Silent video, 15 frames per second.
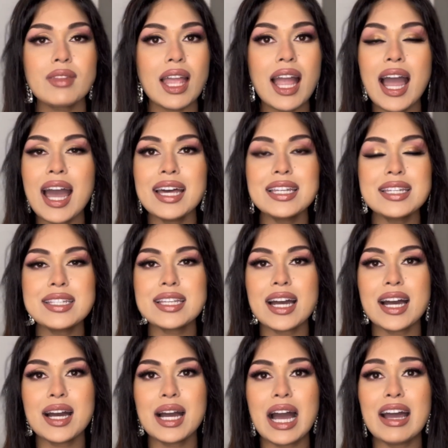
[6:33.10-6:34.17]
and
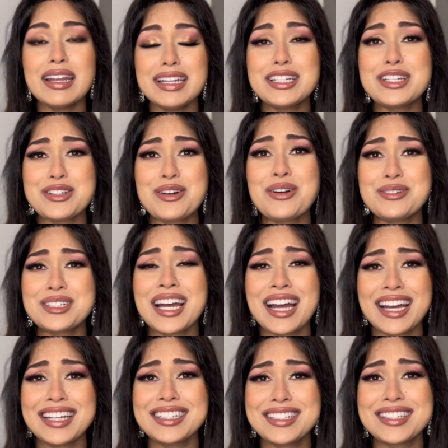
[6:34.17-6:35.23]
I needed to hold
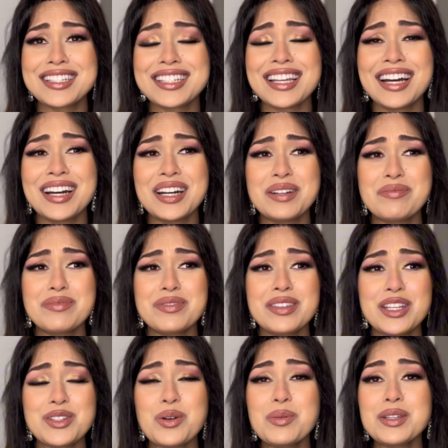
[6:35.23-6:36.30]
hands. They
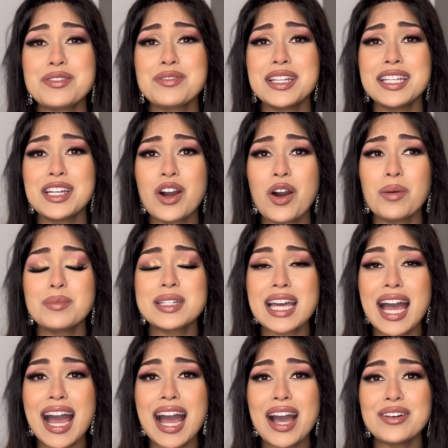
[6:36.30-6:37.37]
told me to really calm
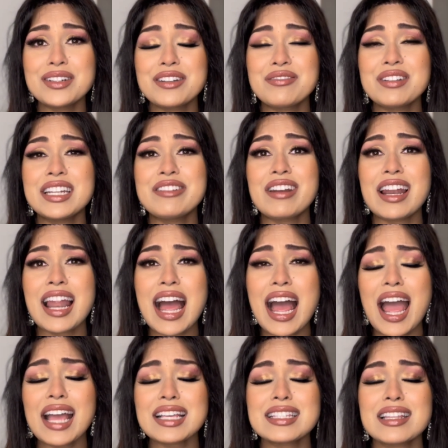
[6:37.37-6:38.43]
down and really
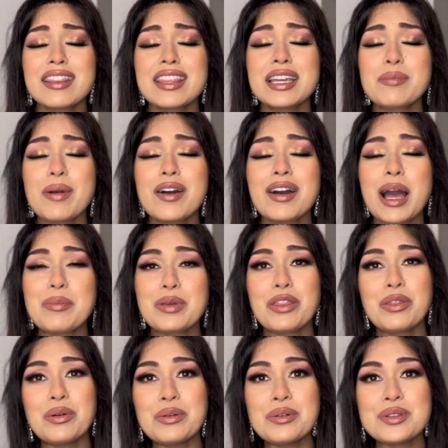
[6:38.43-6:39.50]
relax and think about happy
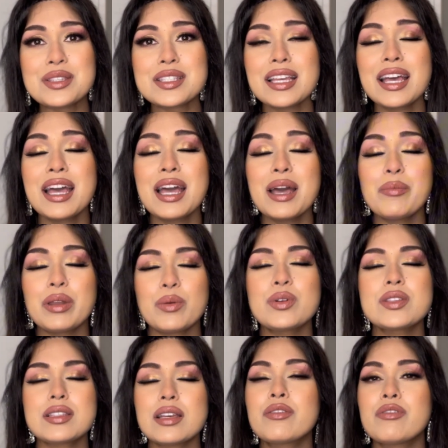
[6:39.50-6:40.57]
thoughts, but it
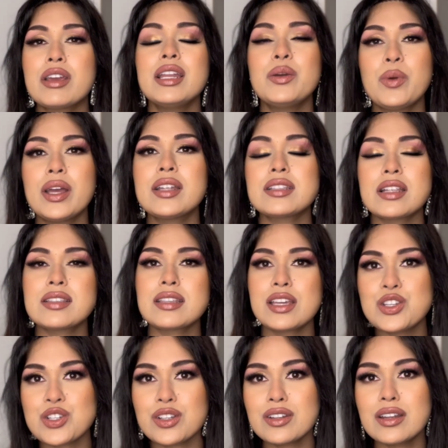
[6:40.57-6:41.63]
was a really weird
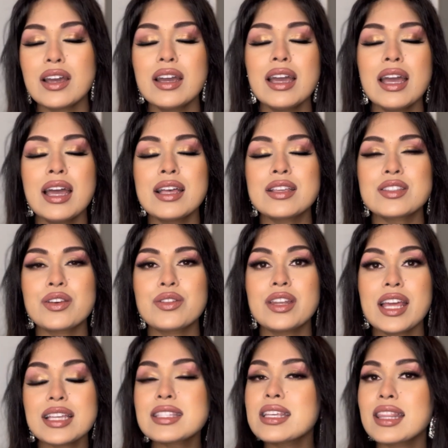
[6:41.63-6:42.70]
sensation. So the
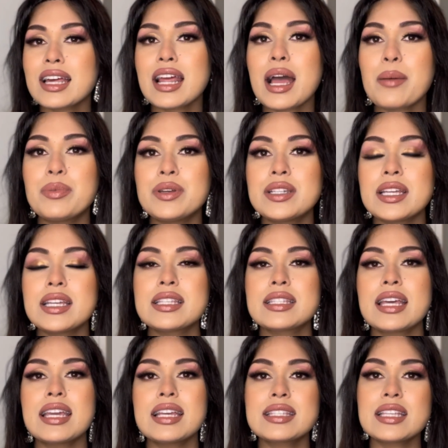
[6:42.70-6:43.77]
next thing that happened is
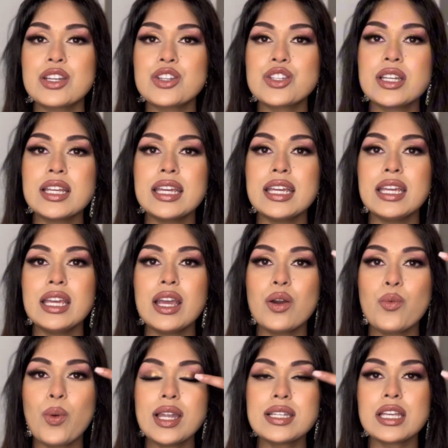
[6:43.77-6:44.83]
they essentially
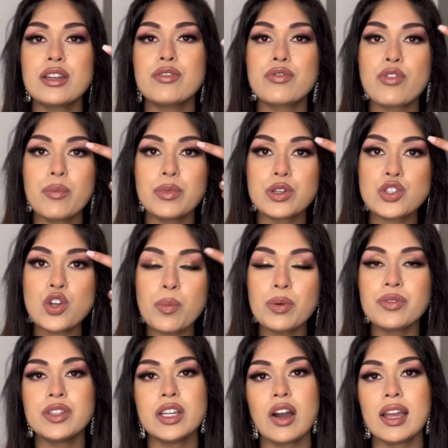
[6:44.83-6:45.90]
went in from the top of
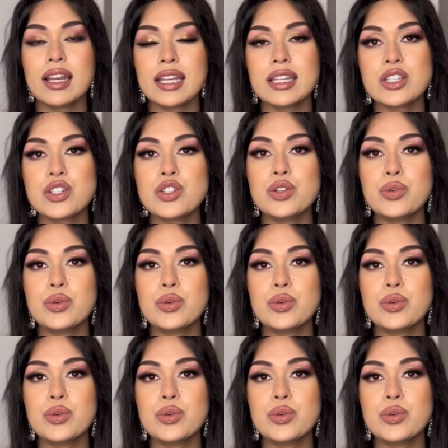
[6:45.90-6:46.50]
the eyelid to